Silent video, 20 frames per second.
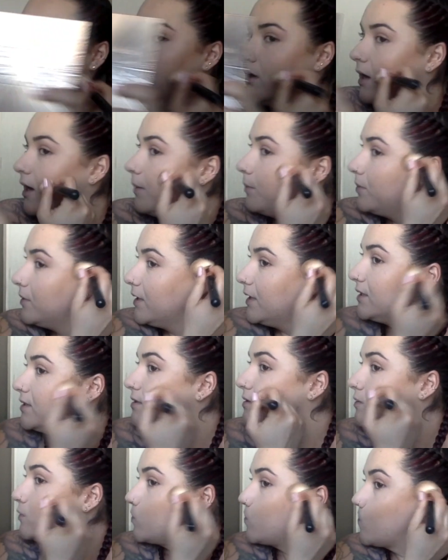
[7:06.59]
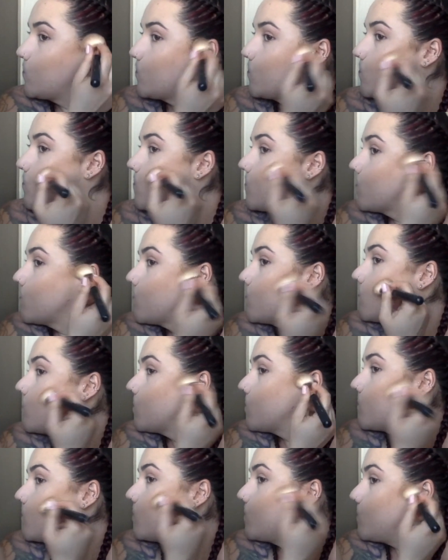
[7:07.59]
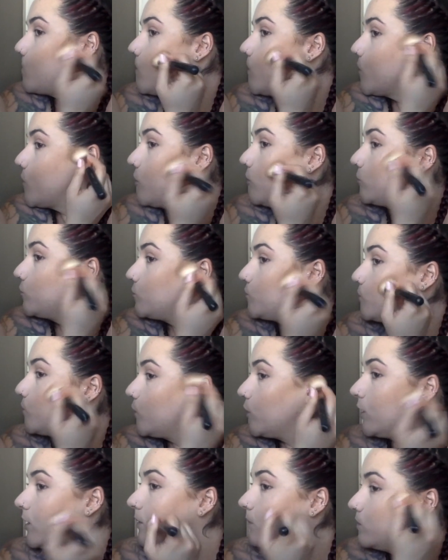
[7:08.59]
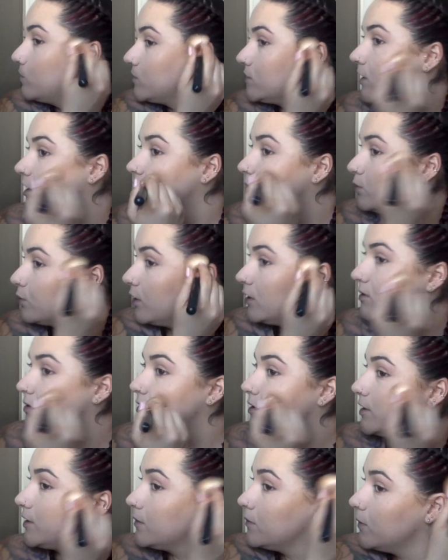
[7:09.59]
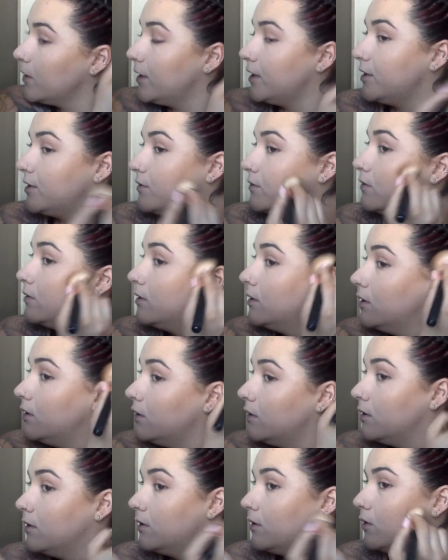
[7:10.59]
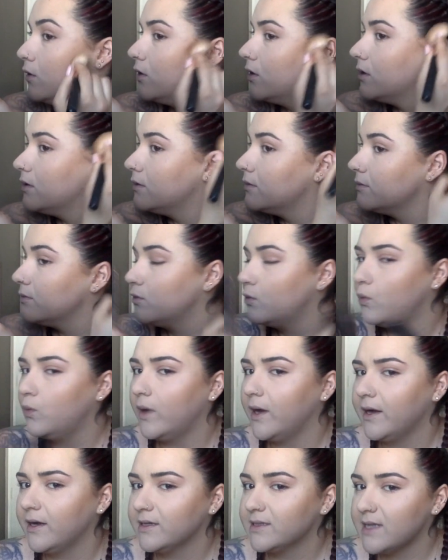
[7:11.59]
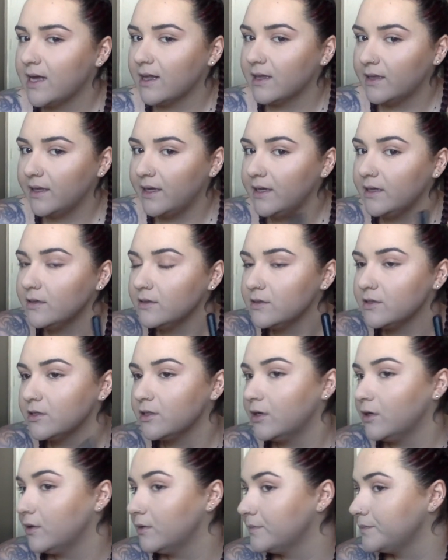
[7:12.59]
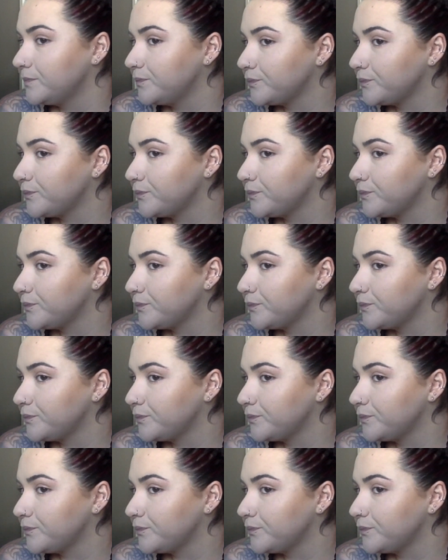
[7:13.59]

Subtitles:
I place my contour / bronzer where I do, or where exactly. So